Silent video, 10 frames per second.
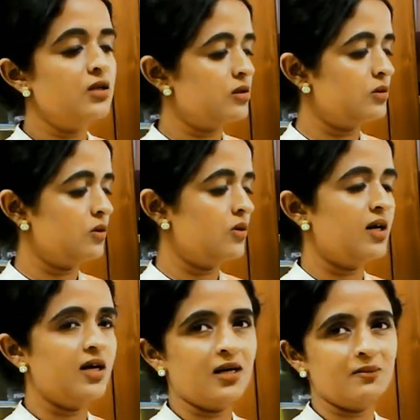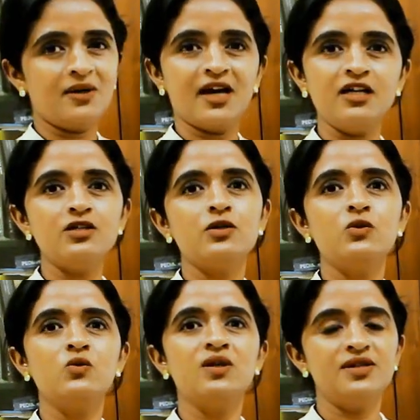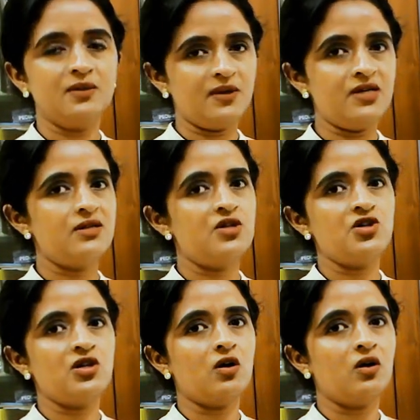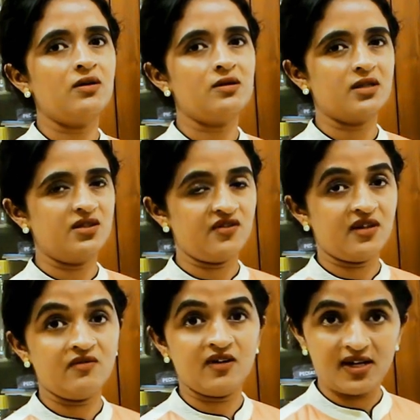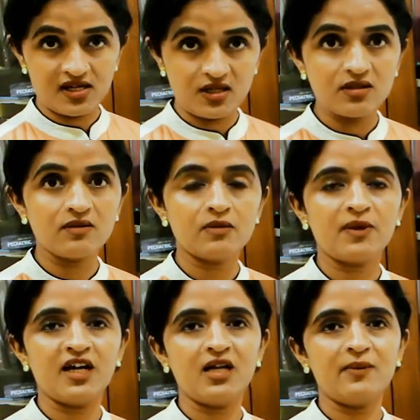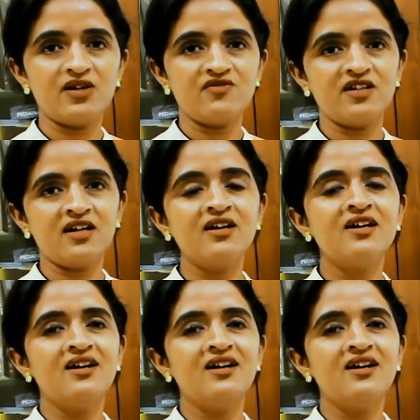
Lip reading: So I'm planning to do a separate session on this different varieties of spina bifida.